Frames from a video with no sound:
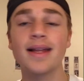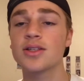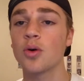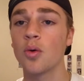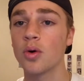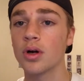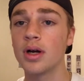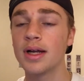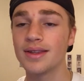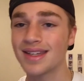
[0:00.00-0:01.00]
or
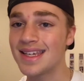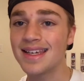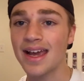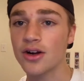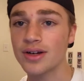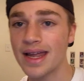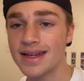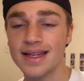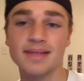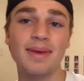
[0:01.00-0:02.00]
the Kike
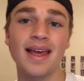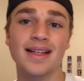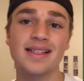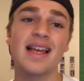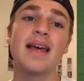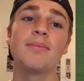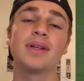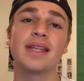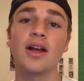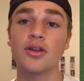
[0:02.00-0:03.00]
Hernandez pants, but
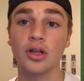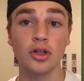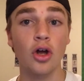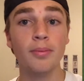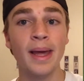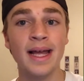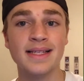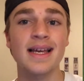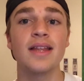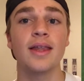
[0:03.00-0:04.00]
they are the long pants
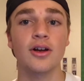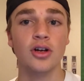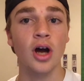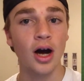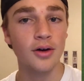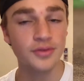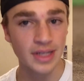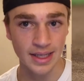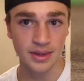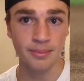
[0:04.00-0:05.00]
that are cuffed
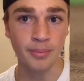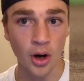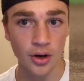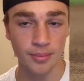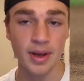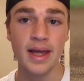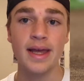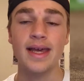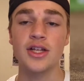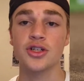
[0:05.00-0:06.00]
at the bottom.
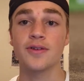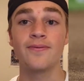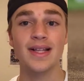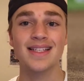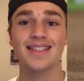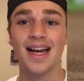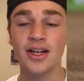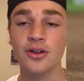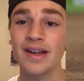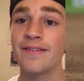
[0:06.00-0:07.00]
It just fits tighter,
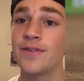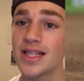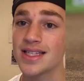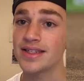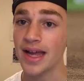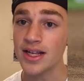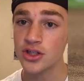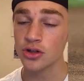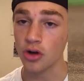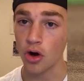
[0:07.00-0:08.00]
it fits
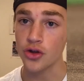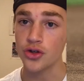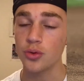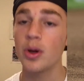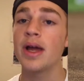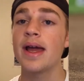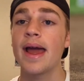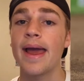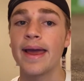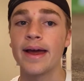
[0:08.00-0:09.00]
nicer on you,
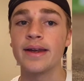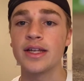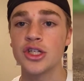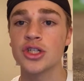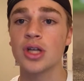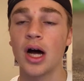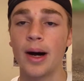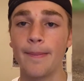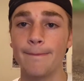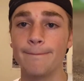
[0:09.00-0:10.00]
and it just
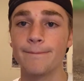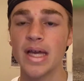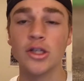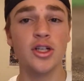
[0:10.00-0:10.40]
it looks